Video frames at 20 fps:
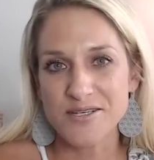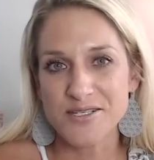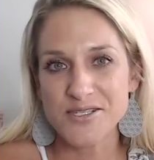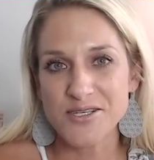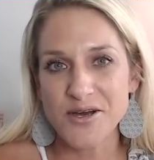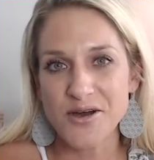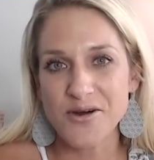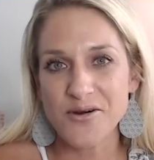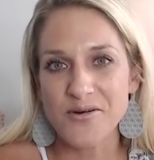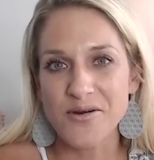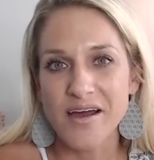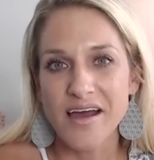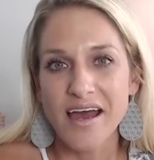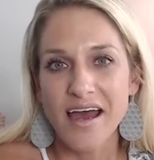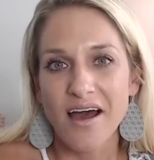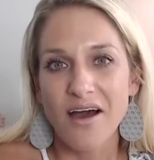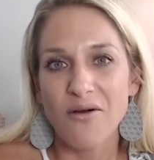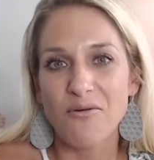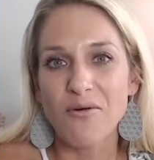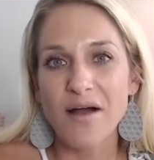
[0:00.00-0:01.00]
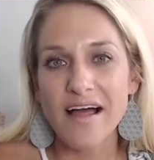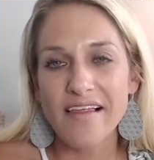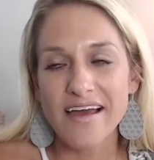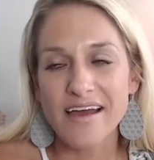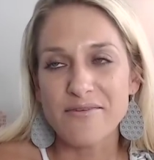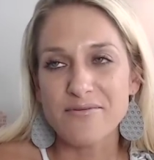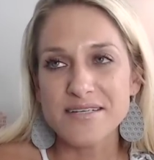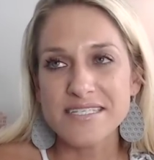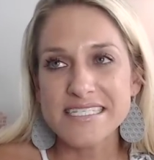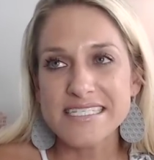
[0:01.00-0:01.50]
So while
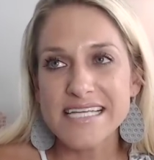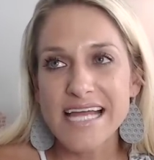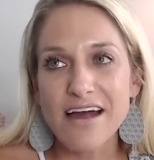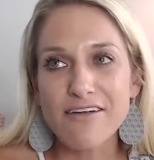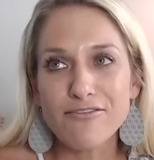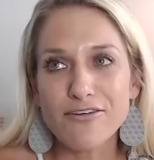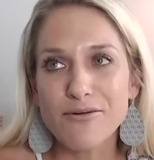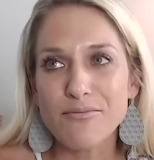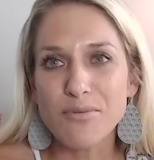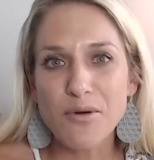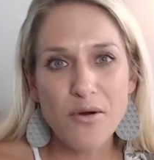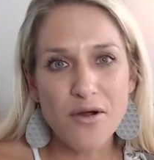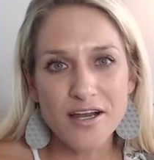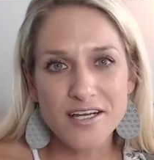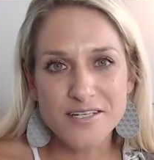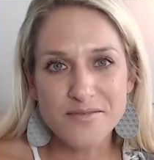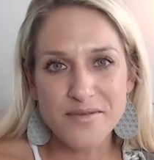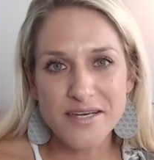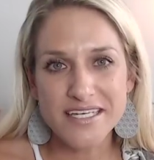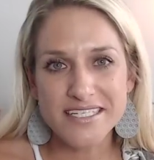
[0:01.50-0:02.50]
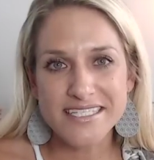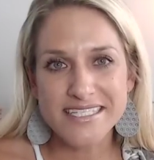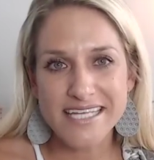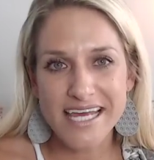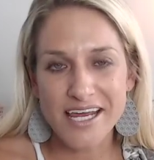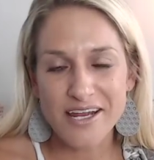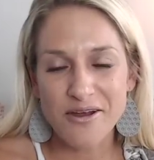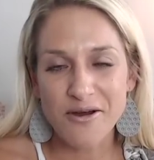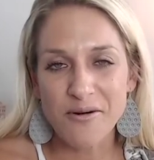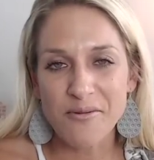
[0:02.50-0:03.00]
I was never born to be a
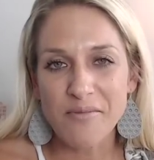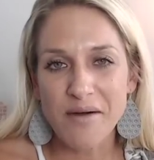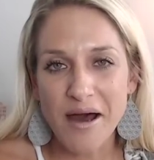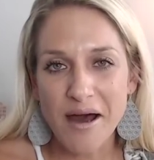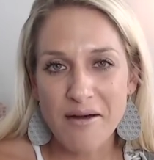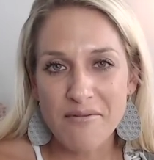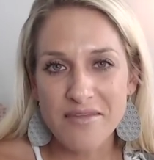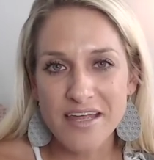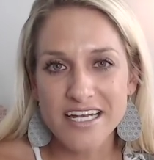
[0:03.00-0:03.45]
stay-at-home mom,